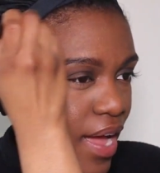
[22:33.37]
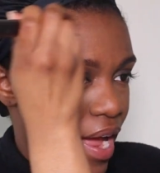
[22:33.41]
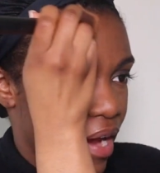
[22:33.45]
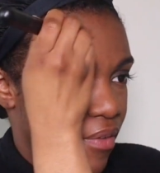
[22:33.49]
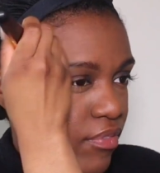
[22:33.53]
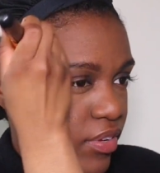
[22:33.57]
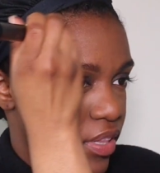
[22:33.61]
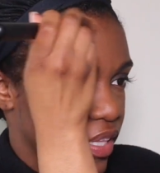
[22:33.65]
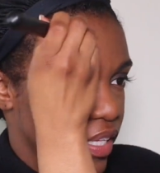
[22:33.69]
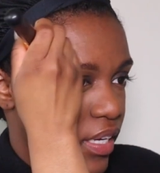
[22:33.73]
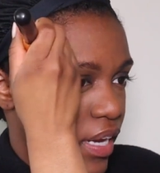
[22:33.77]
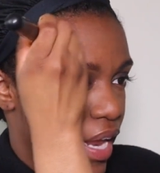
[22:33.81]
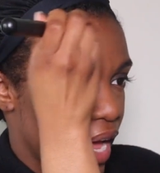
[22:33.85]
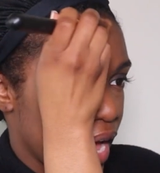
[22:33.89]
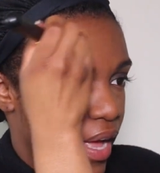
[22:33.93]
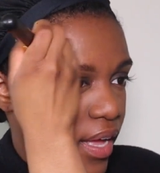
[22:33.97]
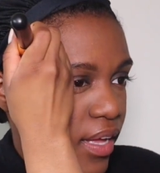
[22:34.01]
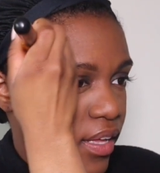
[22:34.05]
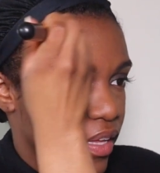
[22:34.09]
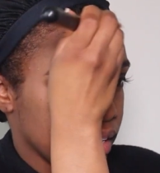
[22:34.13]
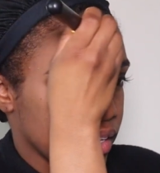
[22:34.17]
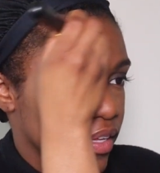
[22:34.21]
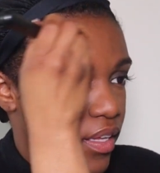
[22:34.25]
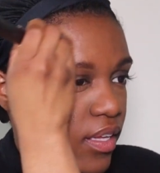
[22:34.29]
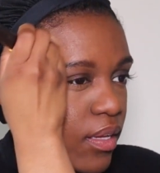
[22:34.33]
I'm really
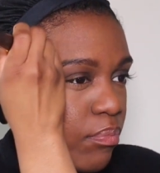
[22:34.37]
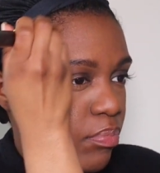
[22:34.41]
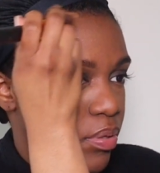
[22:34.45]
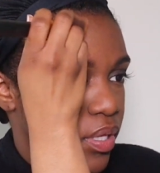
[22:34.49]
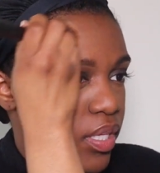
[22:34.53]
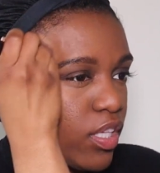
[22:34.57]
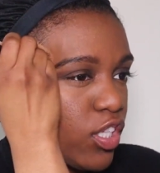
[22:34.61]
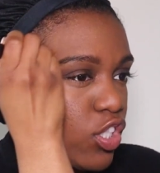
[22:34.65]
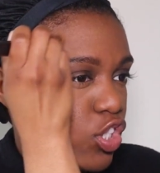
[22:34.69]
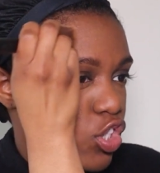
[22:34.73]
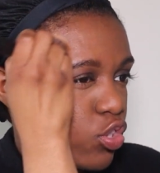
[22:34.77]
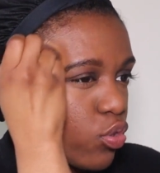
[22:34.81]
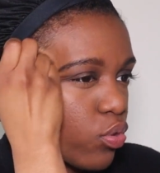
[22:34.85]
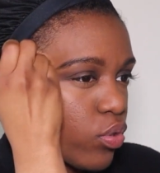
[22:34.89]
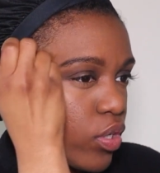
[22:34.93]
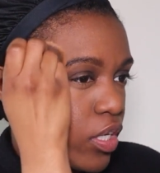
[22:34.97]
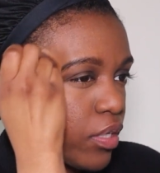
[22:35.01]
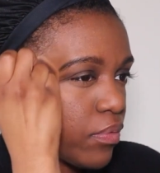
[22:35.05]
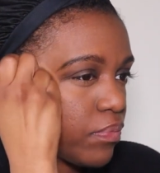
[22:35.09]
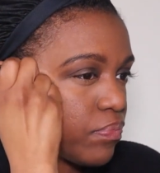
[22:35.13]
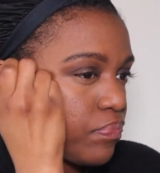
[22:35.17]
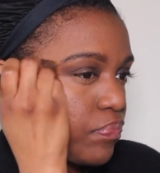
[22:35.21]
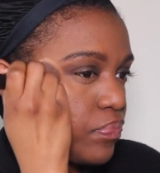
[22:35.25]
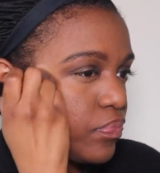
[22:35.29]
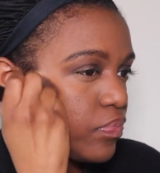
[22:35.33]
not completely
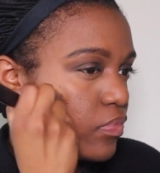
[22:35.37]
sure.